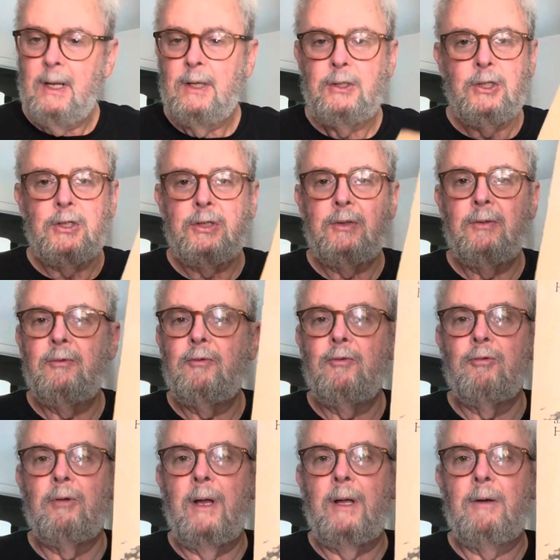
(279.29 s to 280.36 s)
Just
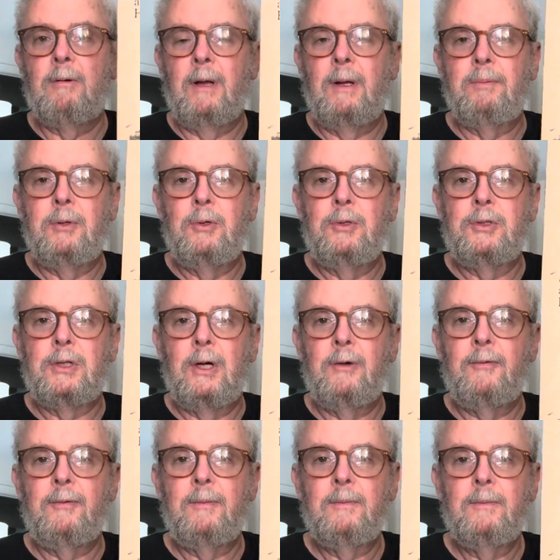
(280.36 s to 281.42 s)
great, great blues
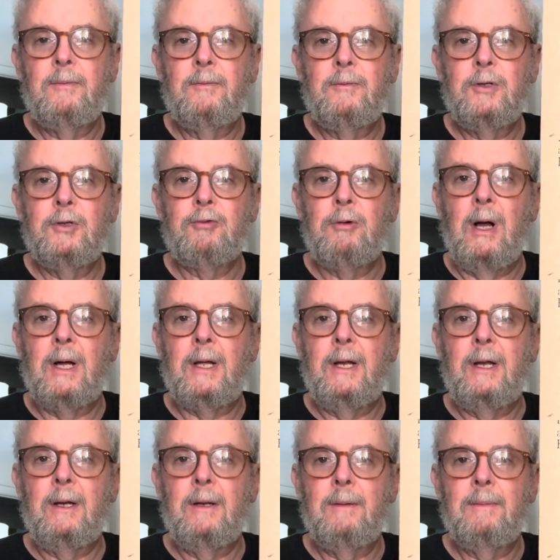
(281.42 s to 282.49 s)
stuff. Just rocking
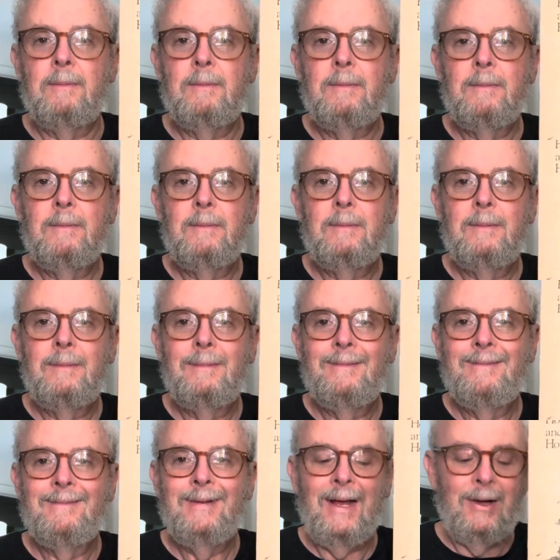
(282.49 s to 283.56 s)
it.
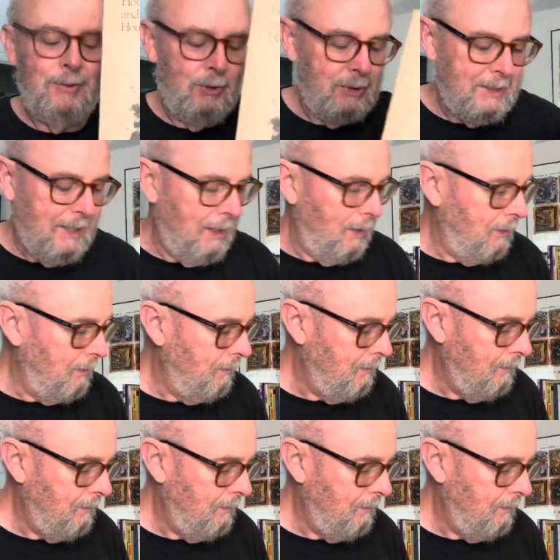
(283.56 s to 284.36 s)
Hound Dog Taylor.